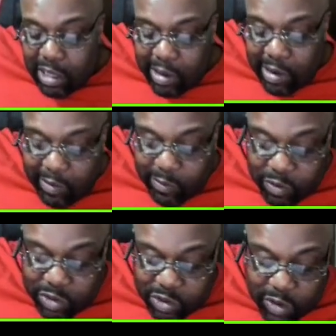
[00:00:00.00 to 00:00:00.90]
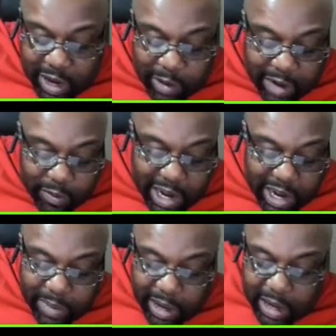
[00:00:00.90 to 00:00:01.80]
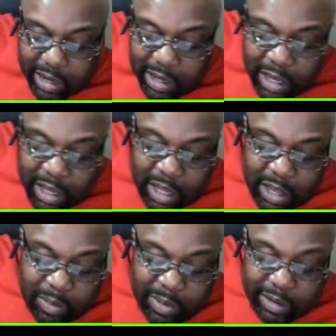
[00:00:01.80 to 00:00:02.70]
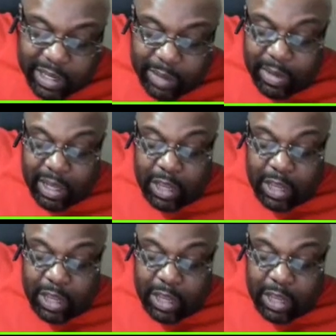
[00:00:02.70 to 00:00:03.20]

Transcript: when I read about them.